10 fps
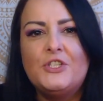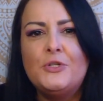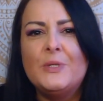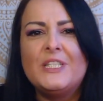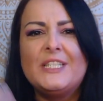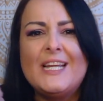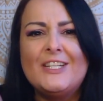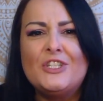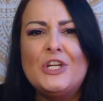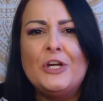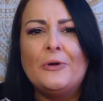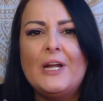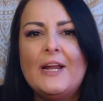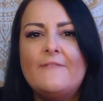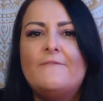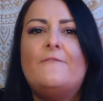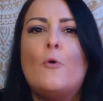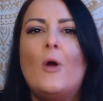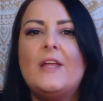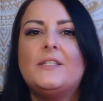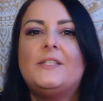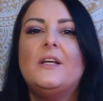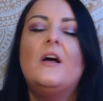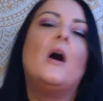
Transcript: to a stentorian voice,